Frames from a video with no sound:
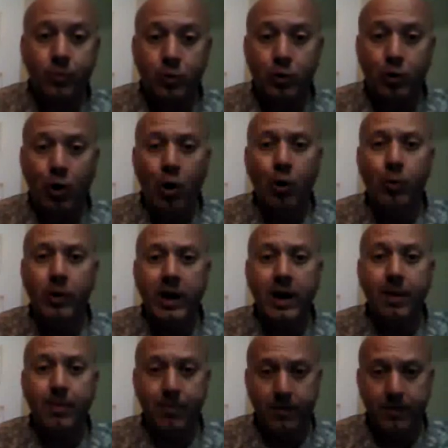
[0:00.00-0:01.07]
or we end up
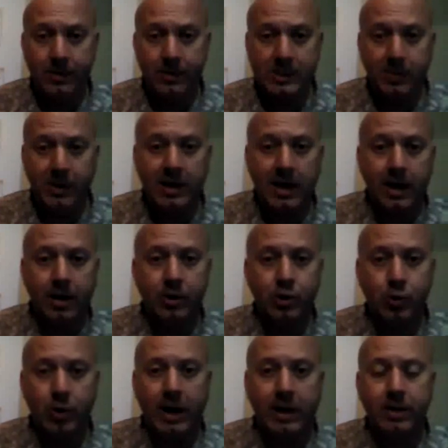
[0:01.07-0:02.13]
speaking
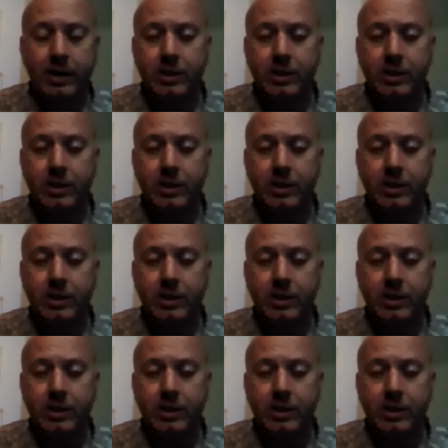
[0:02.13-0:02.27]
directly